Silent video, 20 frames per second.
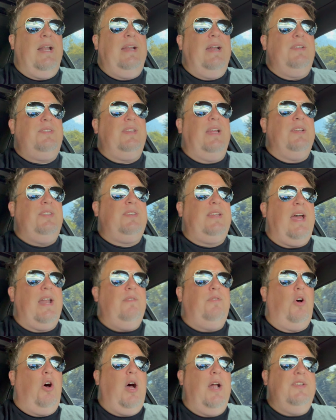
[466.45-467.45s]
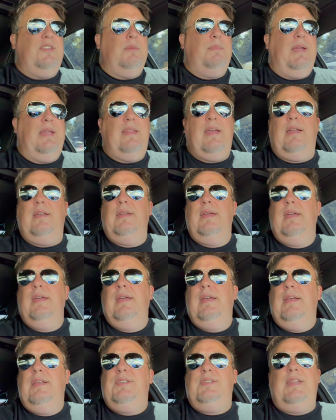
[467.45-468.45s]
And it's kind of odd to me that
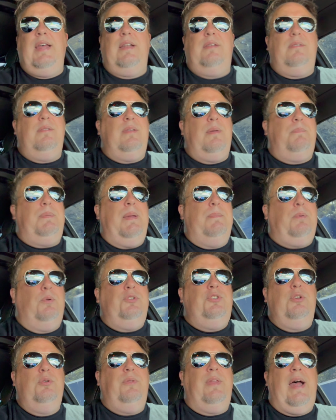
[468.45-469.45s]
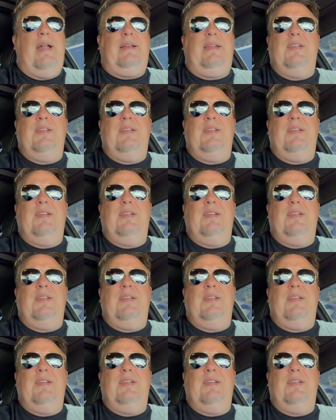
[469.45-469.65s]
people do that,